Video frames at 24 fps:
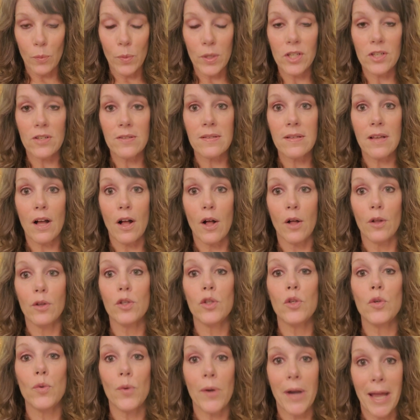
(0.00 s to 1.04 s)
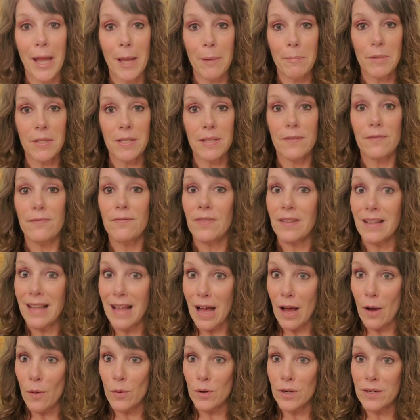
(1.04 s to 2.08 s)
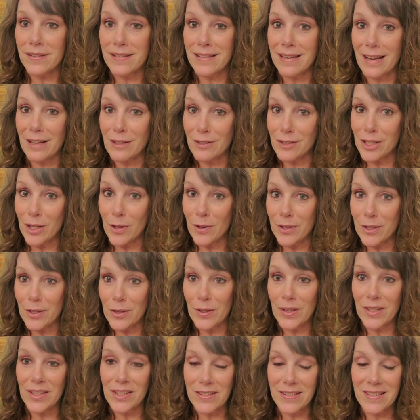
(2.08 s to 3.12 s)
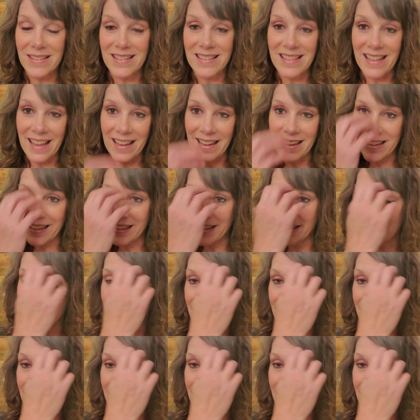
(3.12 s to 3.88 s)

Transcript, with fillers: which is called Draped Flowers, and I'll show it to you in just a second,